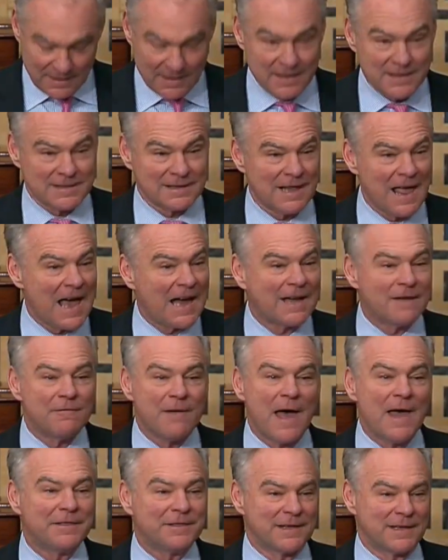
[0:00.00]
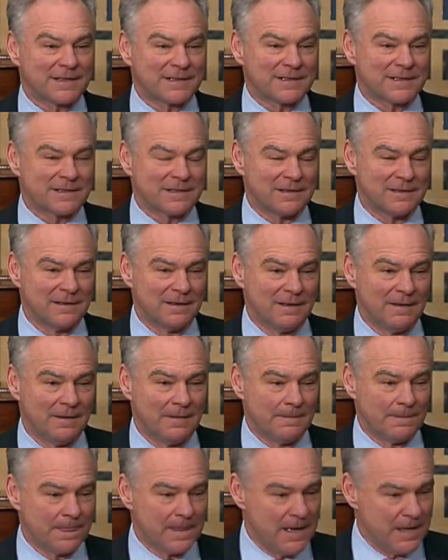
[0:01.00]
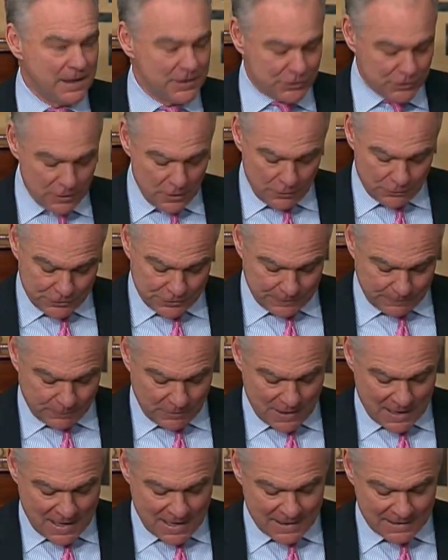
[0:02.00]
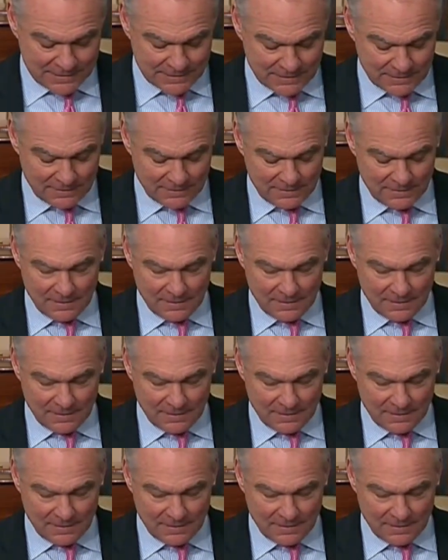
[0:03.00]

His lack of ethics is no surprise.